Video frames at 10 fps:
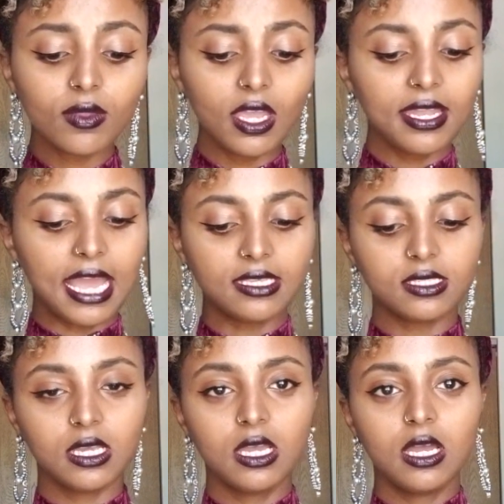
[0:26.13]
Nice.
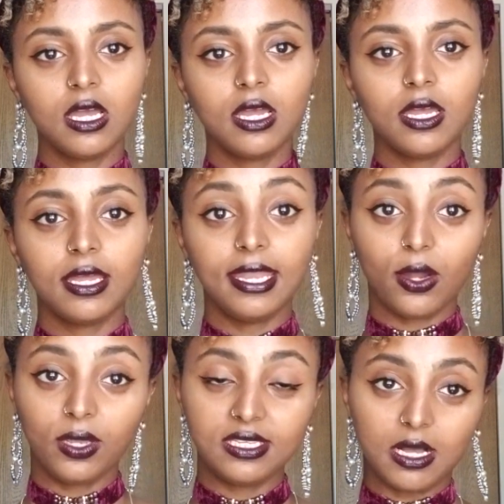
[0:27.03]
Now,
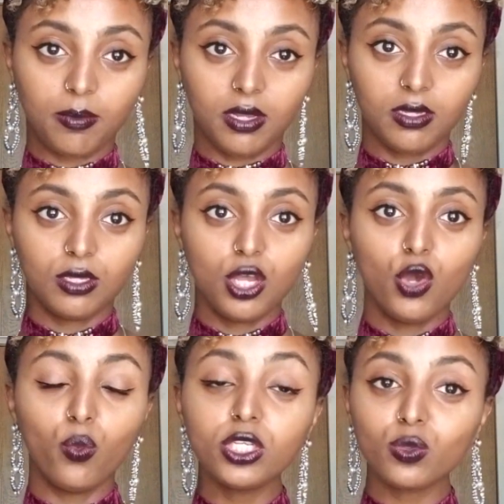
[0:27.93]
example.
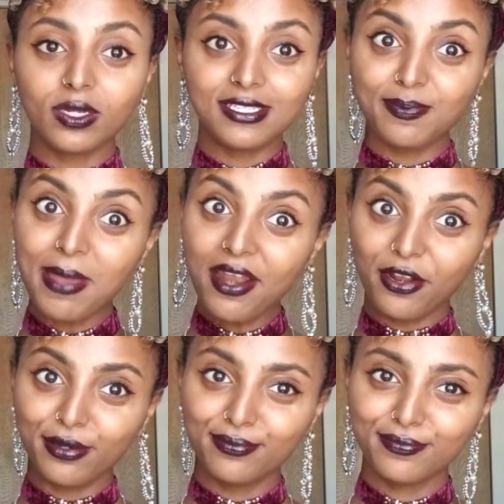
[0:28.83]
Which one is
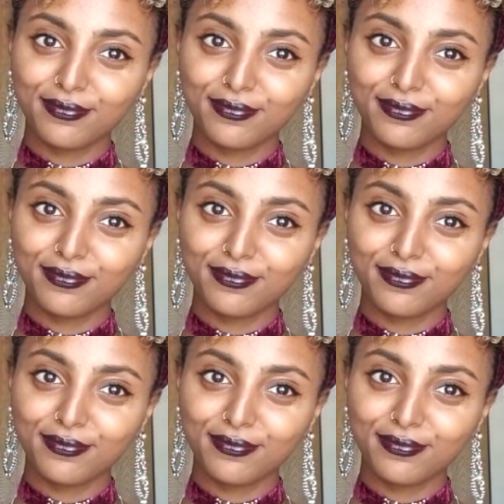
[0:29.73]
better?